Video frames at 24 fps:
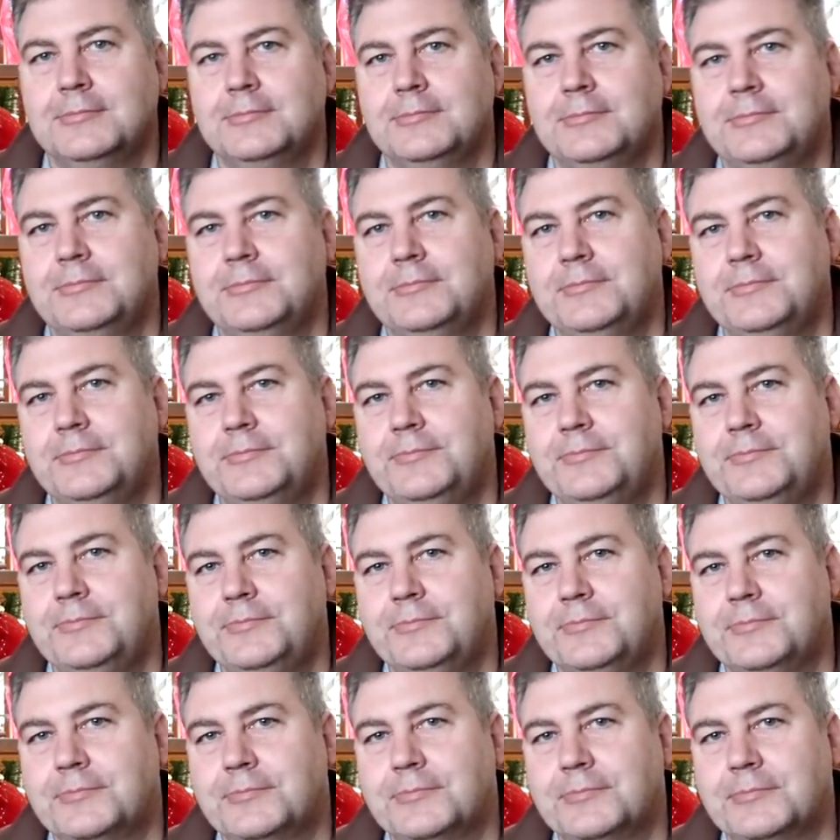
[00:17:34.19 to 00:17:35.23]

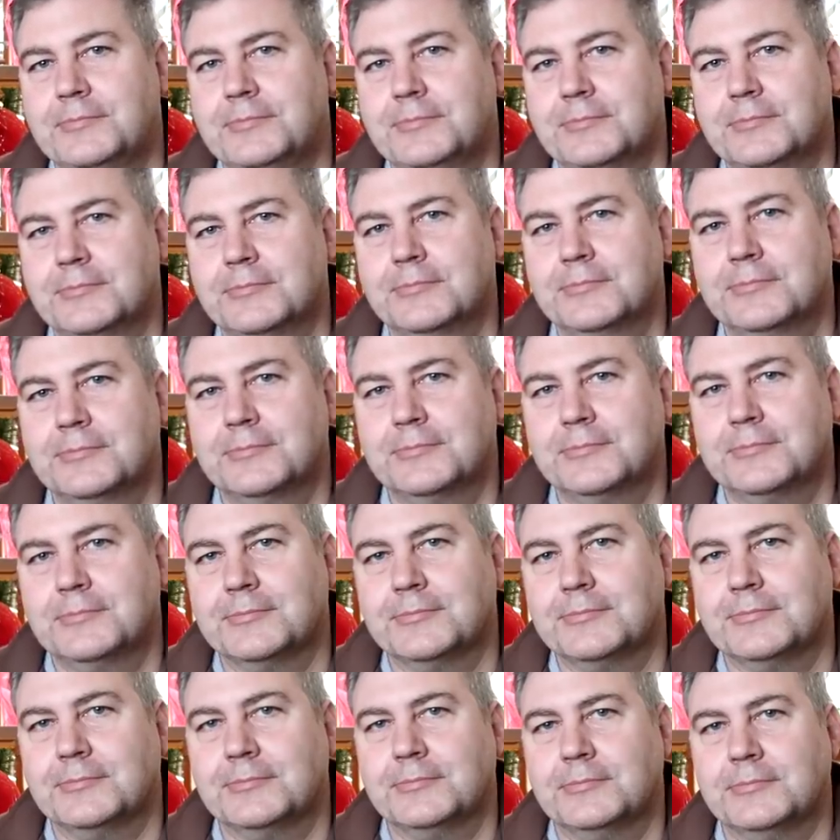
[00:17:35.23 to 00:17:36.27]

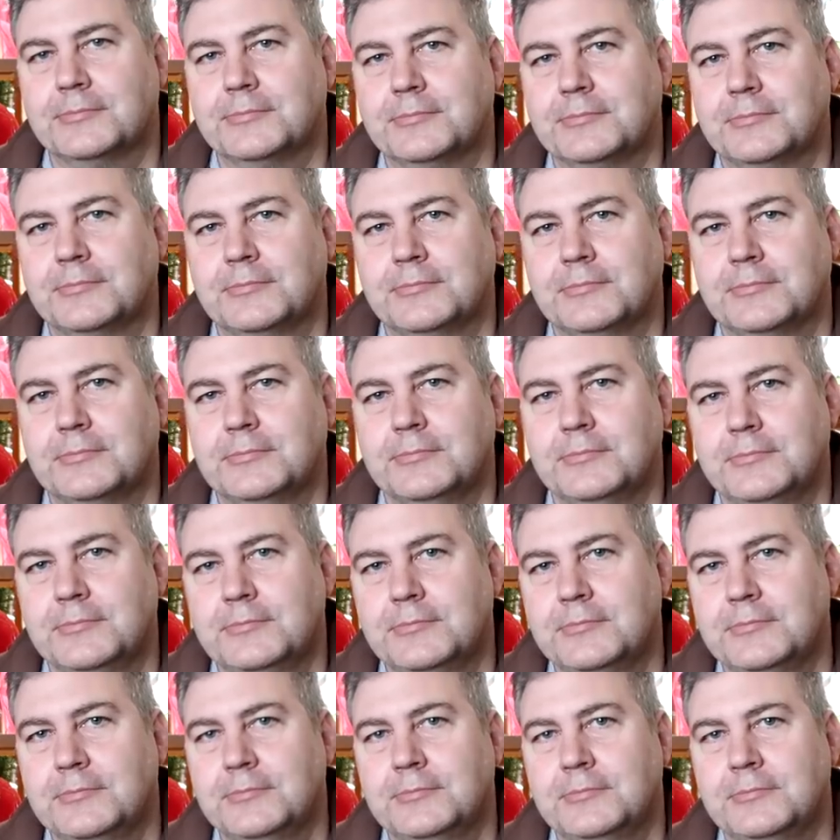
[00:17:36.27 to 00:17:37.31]

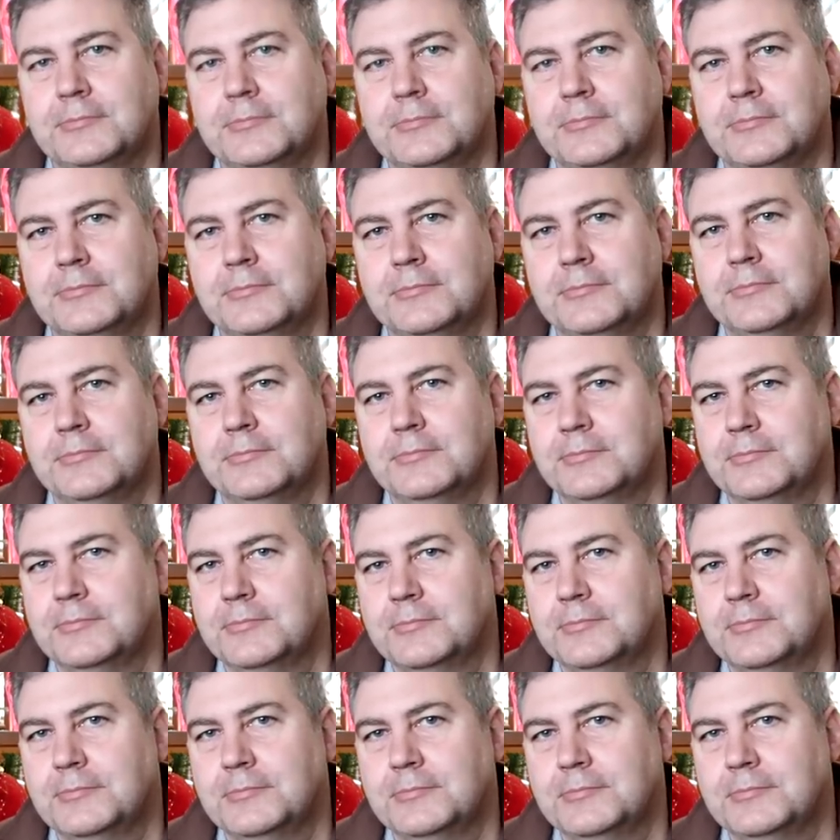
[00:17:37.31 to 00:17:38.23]
This person isn't speaking.